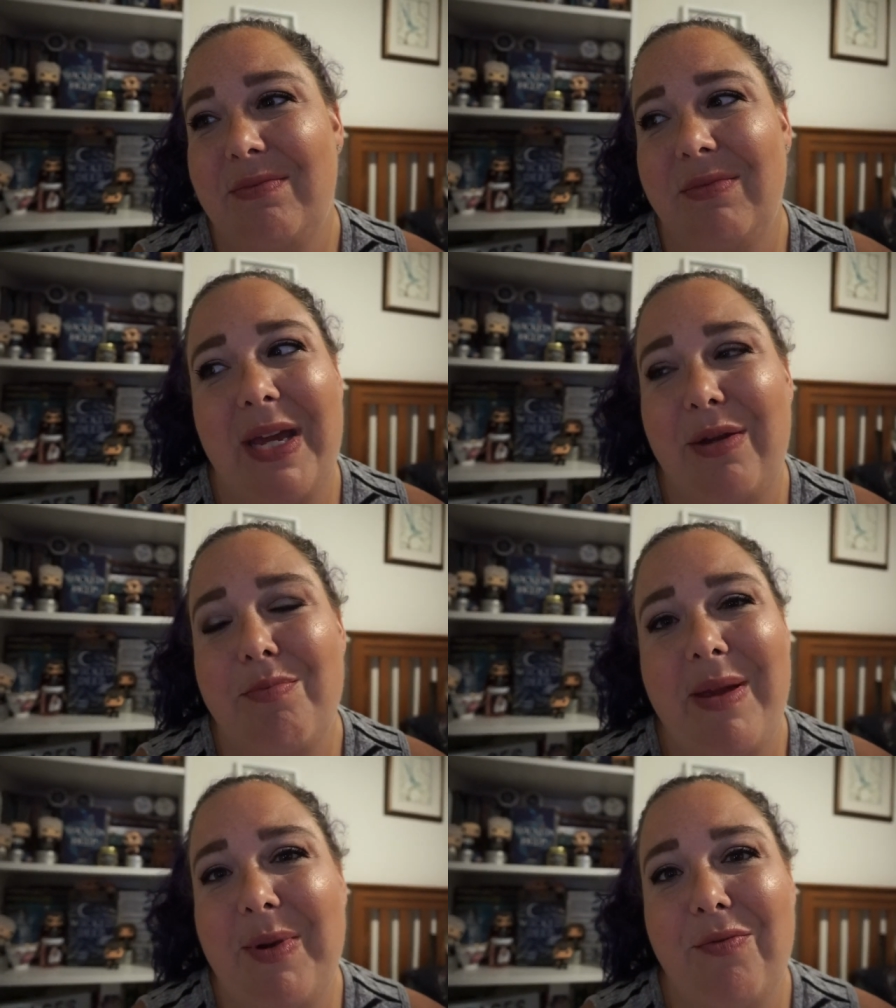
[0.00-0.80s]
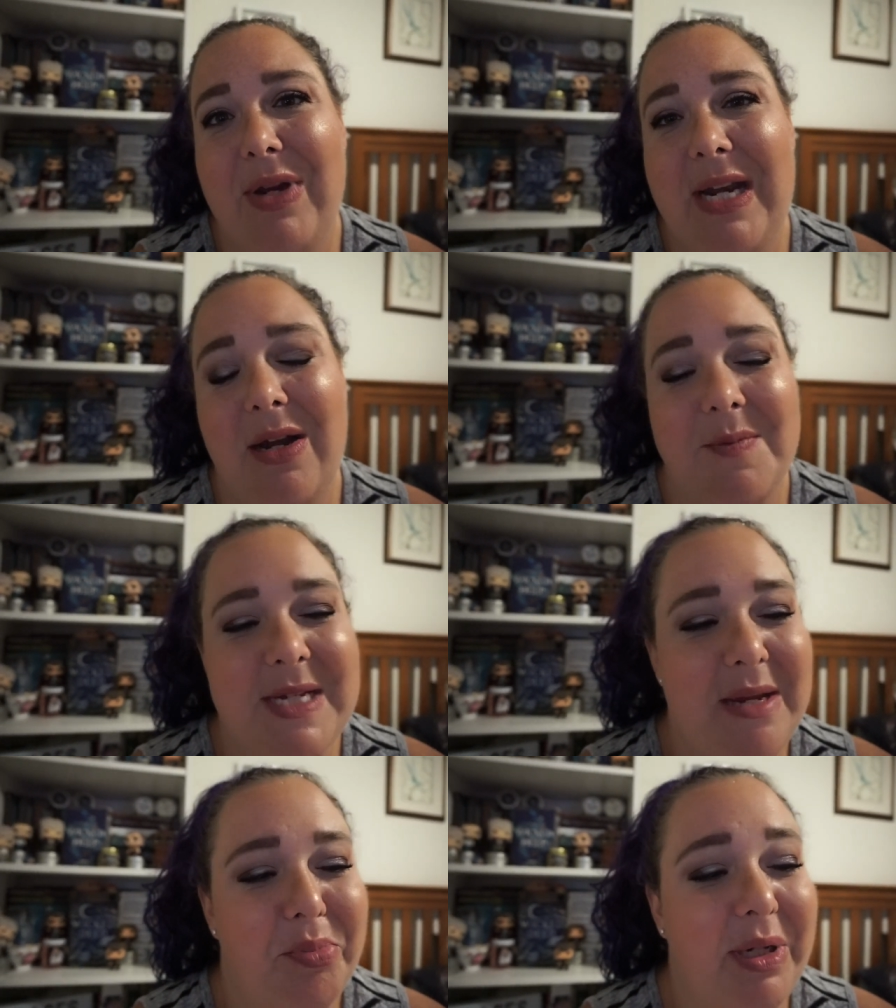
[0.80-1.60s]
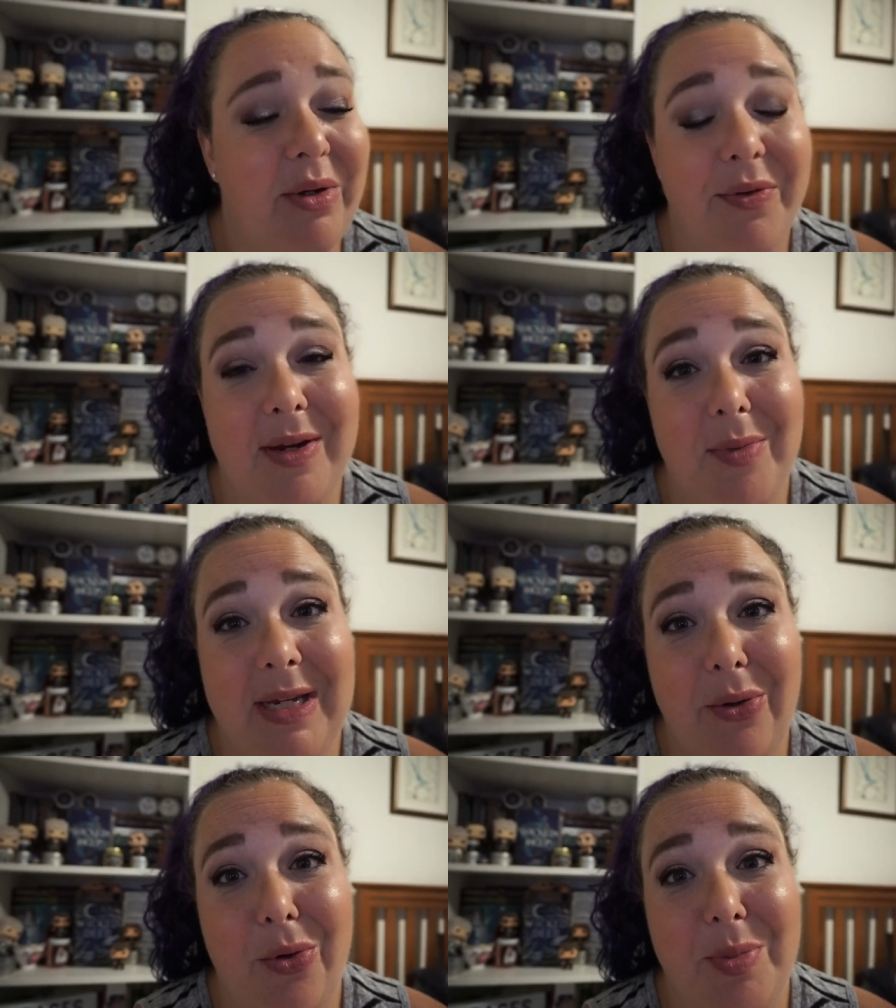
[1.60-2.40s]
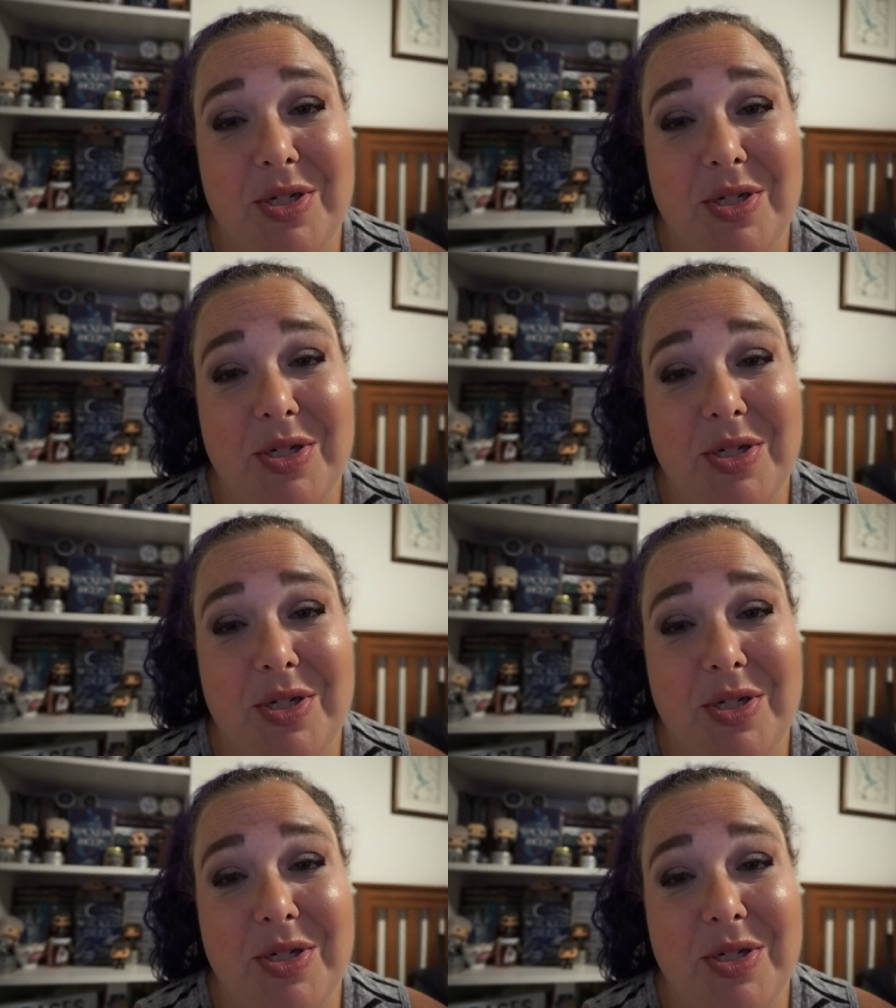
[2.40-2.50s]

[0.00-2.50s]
like, maybe reading update, but I don't think I'm gonna get a whole